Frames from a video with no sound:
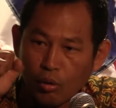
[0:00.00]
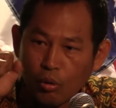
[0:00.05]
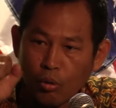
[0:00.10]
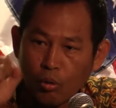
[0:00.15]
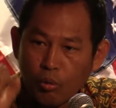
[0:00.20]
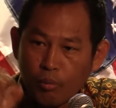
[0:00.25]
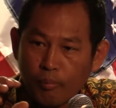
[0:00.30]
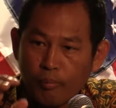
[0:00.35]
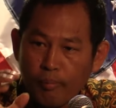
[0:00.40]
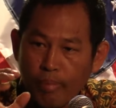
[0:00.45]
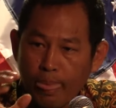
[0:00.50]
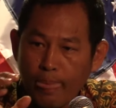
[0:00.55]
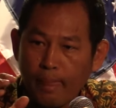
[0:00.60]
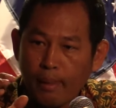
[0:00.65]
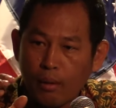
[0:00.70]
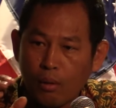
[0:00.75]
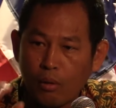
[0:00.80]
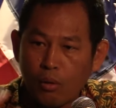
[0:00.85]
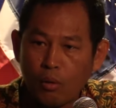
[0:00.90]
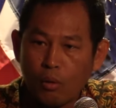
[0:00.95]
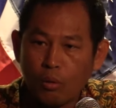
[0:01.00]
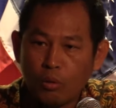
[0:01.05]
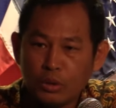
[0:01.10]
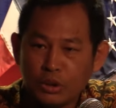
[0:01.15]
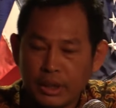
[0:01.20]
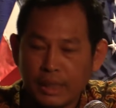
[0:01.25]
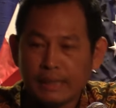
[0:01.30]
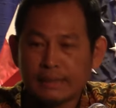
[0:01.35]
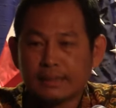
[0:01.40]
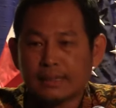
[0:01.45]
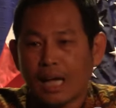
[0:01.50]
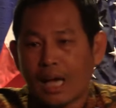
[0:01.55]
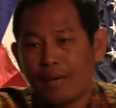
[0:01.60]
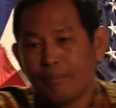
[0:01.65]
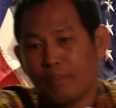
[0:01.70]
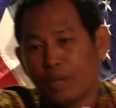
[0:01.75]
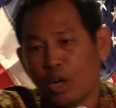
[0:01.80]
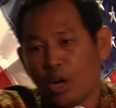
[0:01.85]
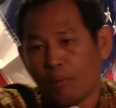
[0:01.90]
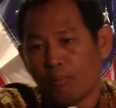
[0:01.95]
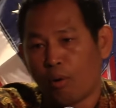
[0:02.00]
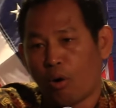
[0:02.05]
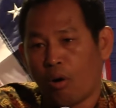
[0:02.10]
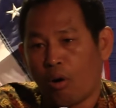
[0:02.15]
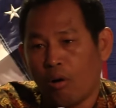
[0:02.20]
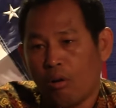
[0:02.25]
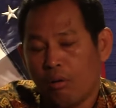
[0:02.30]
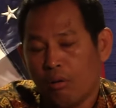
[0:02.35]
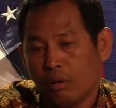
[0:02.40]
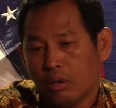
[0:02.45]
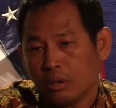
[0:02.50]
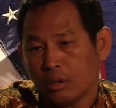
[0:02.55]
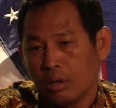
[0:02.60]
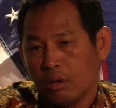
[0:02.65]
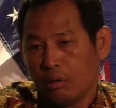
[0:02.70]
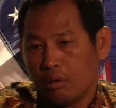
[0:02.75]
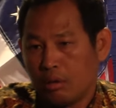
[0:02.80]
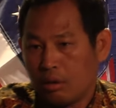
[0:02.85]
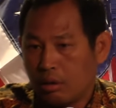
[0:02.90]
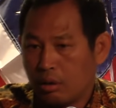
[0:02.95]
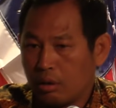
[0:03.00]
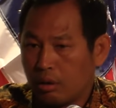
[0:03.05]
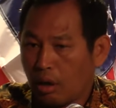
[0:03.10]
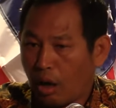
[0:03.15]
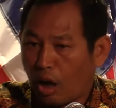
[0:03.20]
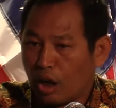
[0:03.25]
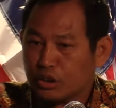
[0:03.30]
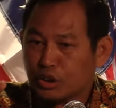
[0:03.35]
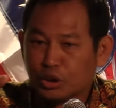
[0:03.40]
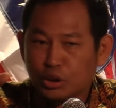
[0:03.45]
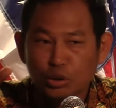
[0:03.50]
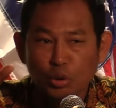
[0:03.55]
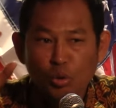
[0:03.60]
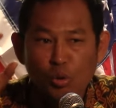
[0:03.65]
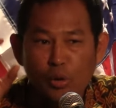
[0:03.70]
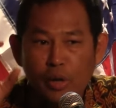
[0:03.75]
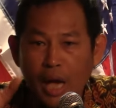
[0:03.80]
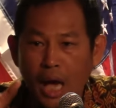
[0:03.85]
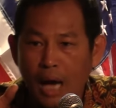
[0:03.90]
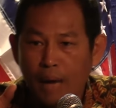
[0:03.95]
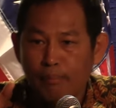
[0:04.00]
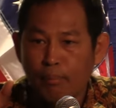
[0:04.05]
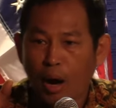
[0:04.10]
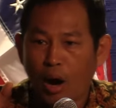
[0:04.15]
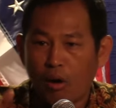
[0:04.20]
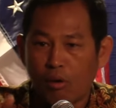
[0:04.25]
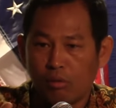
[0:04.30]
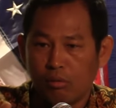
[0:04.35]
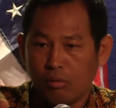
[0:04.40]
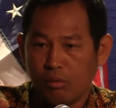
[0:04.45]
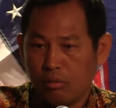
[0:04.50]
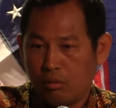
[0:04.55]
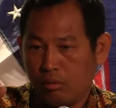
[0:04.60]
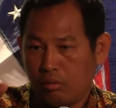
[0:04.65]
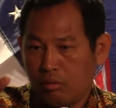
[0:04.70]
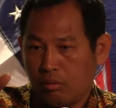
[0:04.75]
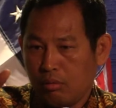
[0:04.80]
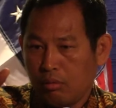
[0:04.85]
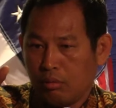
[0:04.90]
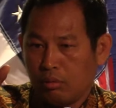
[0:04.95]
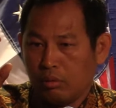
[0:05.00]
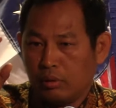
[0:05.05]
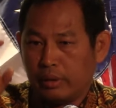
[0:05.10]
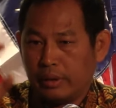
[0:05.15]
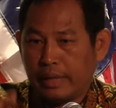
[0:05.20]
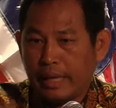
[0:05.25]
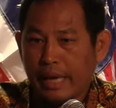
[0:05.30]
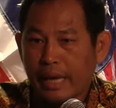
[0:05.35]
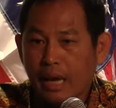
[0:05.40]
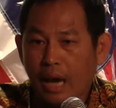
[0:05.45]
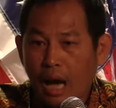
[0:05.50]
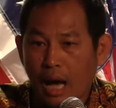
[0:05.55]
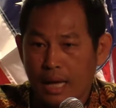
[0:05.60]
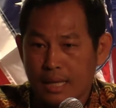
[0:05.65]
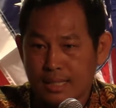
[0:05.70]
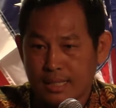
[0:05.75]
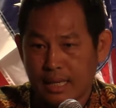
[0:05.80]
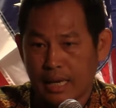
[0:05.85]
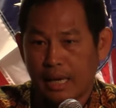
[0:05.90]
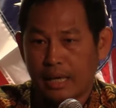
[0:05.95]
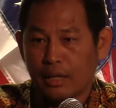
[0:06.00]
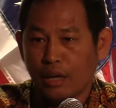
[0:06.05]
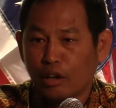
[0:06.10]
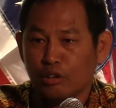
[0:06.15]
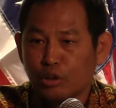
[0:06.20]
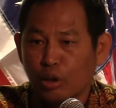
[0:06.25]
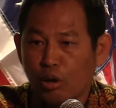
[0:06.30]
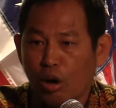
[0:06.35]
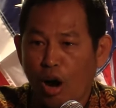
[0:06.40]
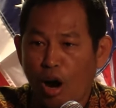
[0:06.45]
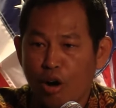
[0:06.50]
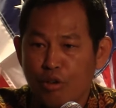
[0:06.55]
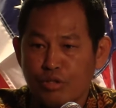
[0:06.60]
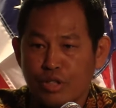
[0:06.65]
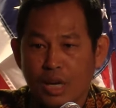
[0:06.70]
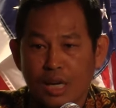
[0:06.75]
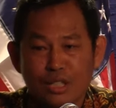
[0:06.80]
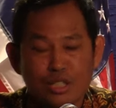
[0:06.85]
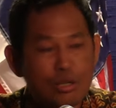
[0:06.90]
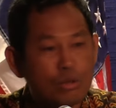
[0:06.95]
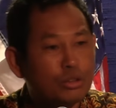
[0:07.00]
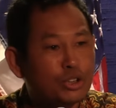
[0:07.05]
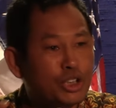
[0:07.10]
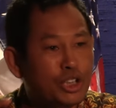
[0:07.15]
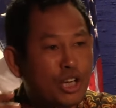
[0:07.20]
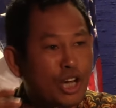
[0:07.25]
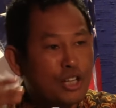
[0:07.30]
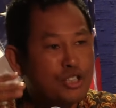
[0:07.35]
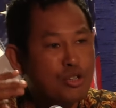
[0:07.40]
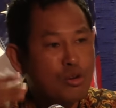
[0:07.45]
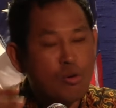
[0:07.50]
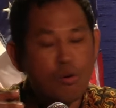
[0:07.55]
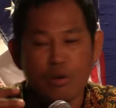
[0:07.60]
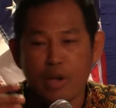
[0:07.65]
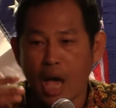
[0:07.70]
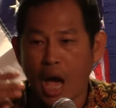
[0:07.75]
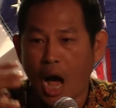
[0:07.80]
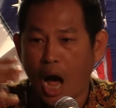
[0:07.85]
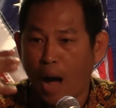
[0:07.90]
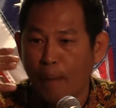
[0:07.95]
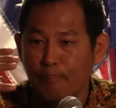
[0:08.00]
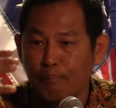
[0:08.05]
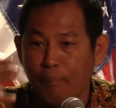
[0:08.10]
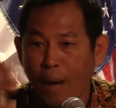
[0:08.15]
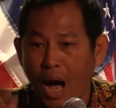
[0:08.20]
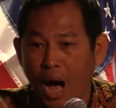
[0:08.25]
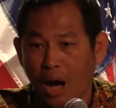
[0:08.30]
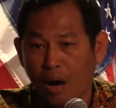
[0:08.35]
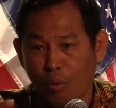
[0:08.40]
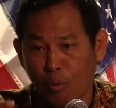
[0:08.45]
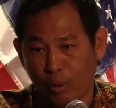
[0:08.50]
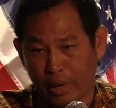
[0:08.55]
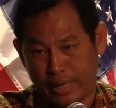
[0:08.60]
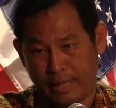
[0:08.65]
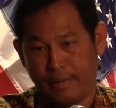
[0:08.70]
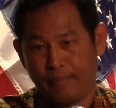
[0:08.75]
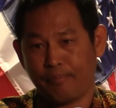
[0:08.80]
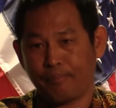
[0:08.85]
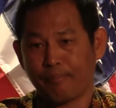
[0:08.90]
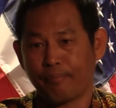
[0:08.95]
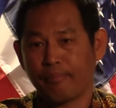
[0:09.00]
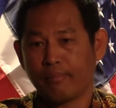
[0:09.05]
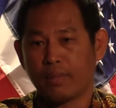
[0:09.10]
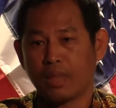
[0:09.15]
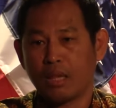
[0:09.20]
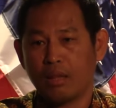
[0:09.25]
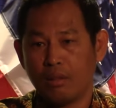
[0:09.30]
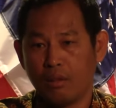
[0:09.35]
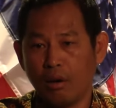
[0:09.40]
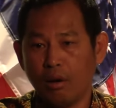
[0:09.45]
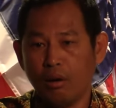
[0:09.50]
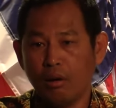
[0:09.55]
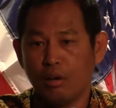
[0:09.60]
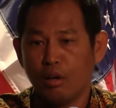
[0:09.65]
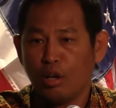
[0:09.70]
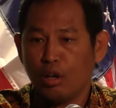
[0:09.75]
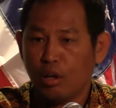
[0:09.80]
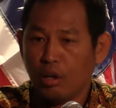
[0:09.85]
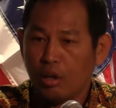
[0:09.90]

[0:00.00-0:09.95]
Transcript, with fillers: O Jensain Birobo, a soya bound, Linga Z, now so on Sansuji, a soya a pa win, no,